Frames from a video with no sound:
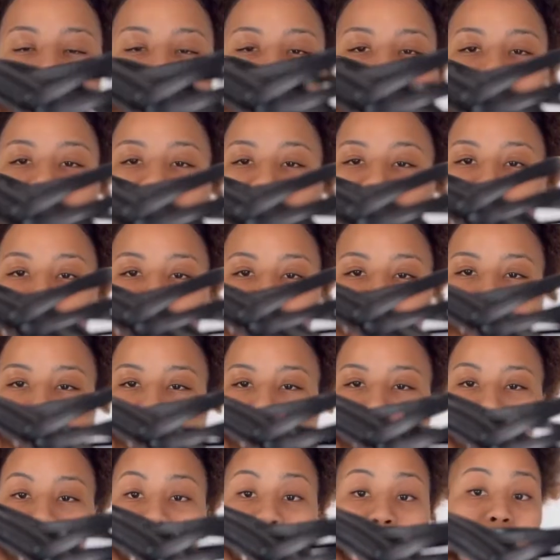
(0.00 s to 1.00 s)
are so
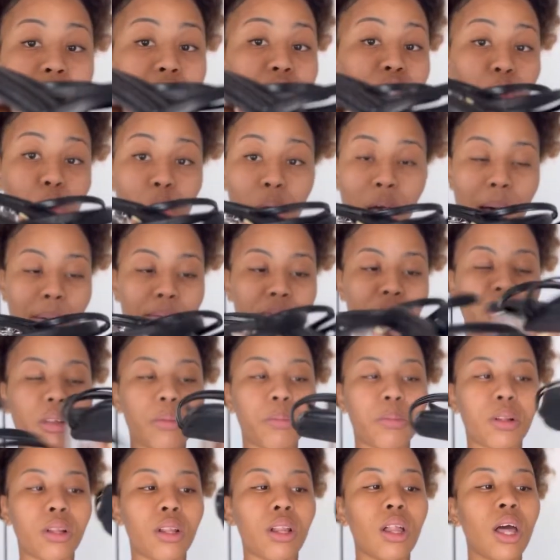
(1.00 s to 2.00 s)
cute and so
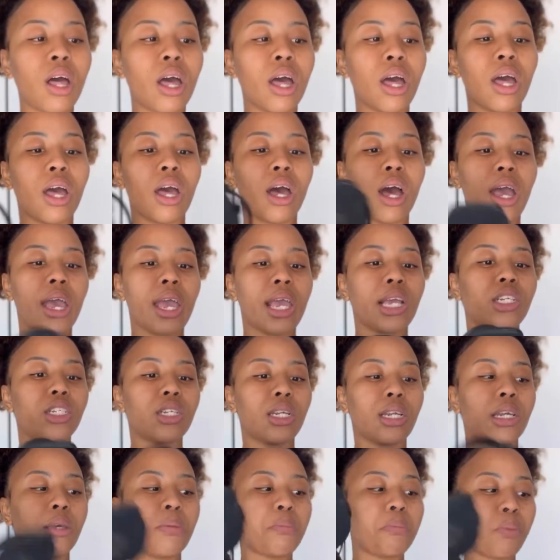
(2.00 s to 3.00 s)
comfortable. I
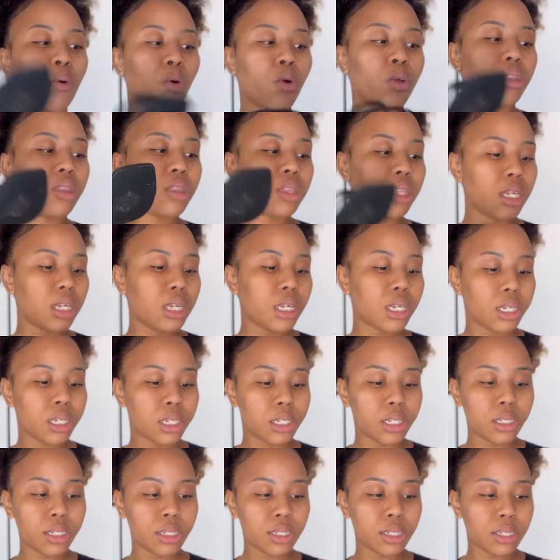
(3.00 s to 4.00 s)
actually bought
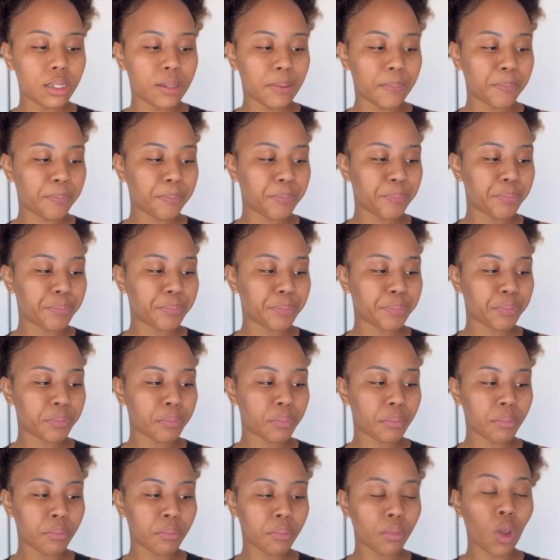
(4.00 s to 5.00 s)
these
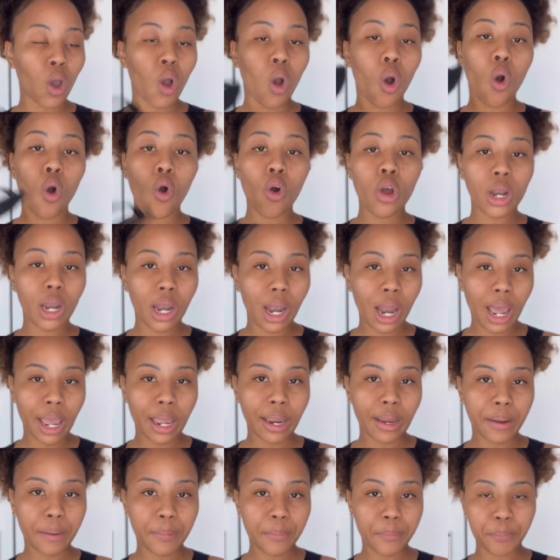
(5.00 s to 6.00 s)

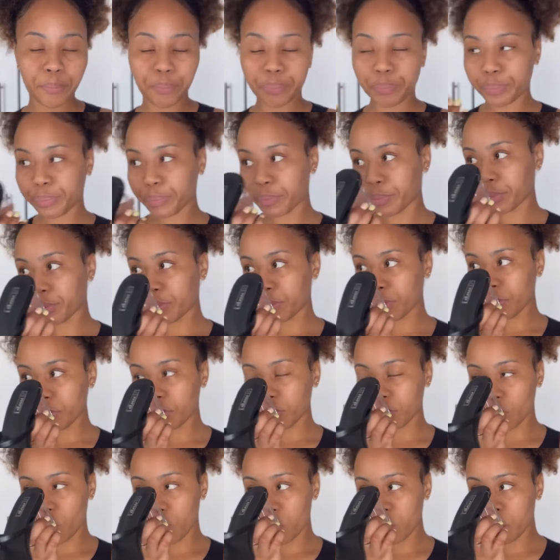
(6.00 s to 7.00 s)
online
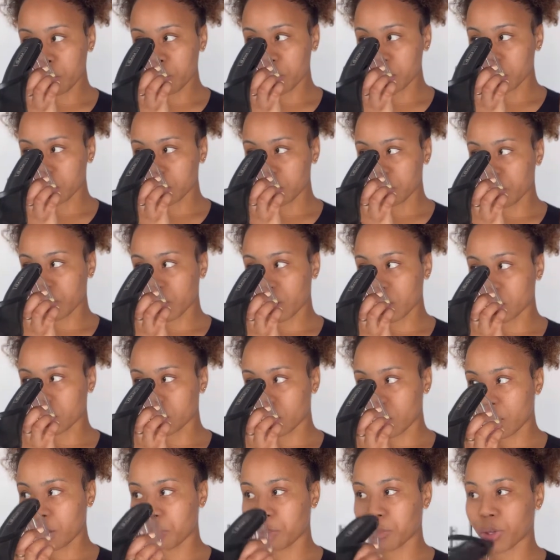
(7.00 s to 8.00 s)
on the Mr. Price
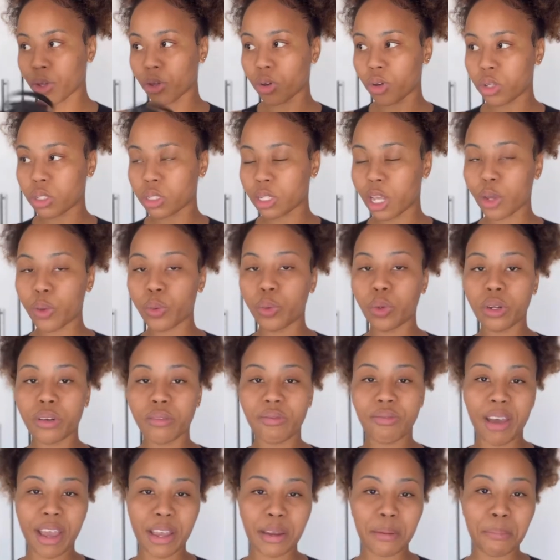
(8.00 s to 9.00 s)
app because I couldn't
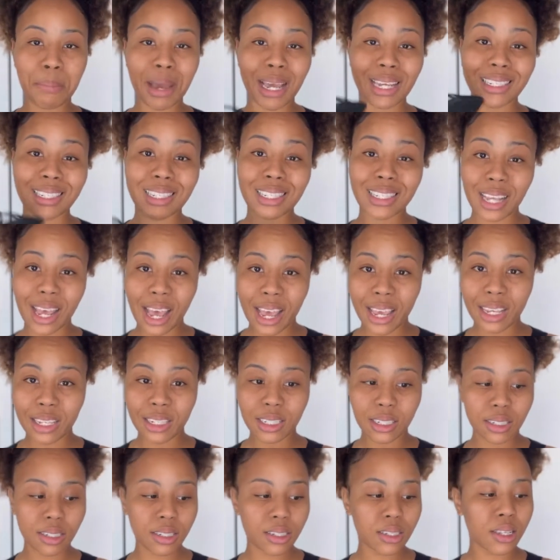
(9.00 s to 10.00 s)
find my
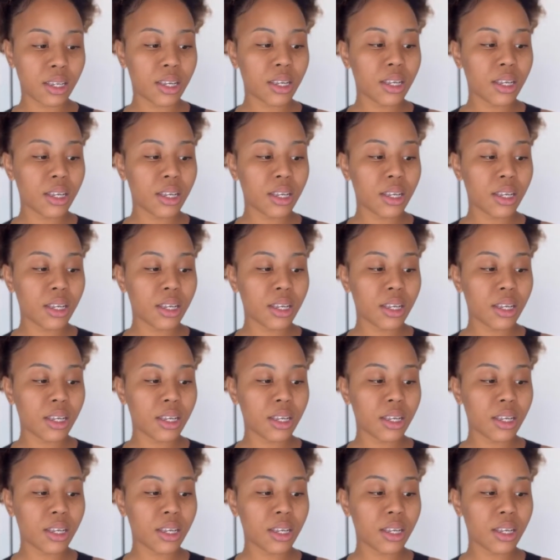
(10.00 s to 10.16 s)
size